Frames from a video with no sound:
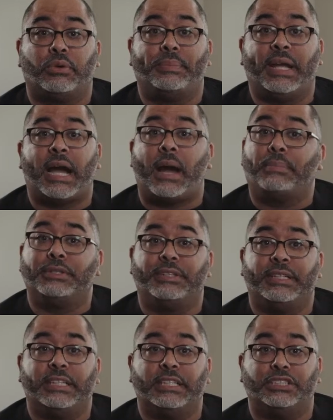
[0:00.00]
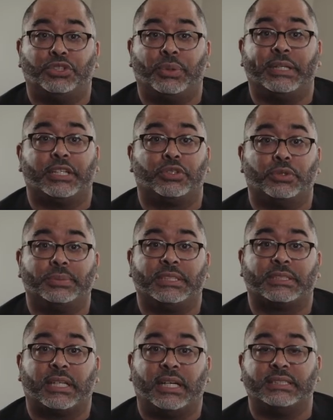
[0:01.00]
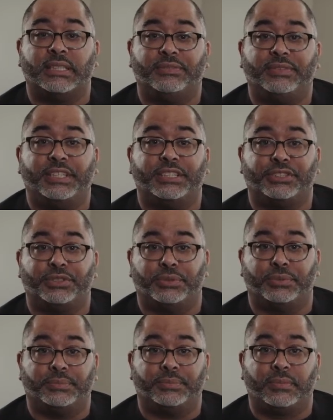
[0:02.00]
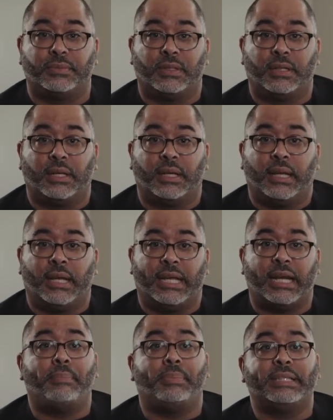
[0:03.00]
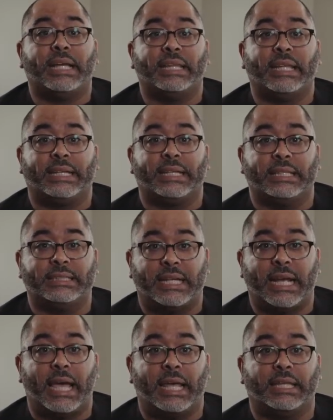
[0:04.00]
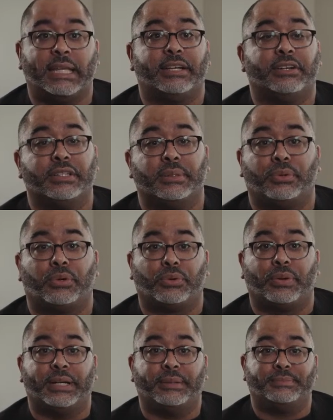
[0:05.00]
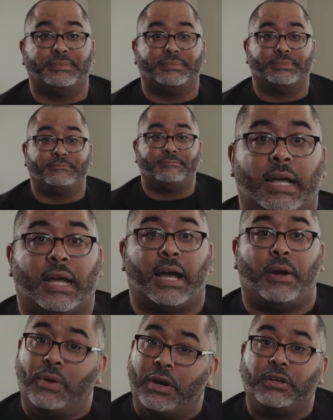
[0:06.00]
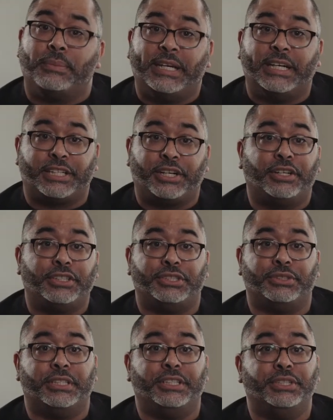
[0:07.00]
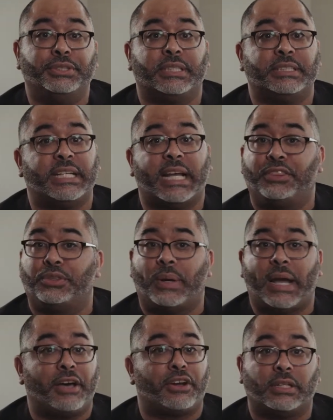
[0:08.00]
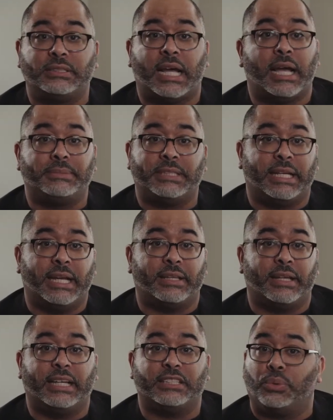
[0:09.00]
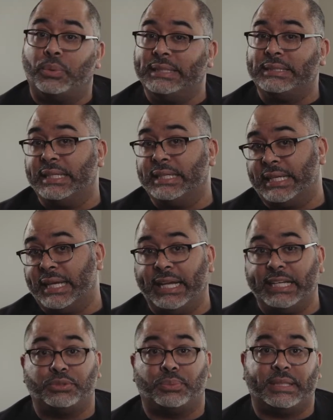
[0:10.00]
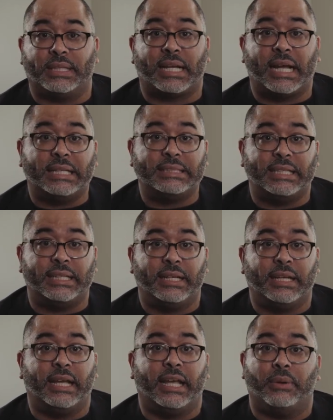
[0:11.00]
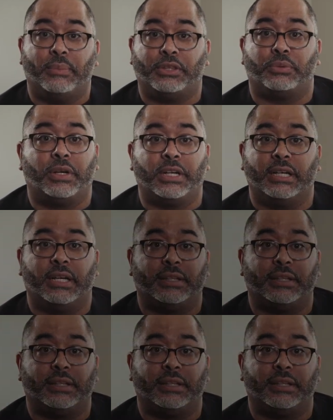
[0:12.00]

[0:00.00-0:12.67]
there will be an opportunity to join a group discussion via Zoom, and I'll put that link in the chat later in the program. I welcome and encourage you to use the chat throughout our time together as a way to engage with the content and with one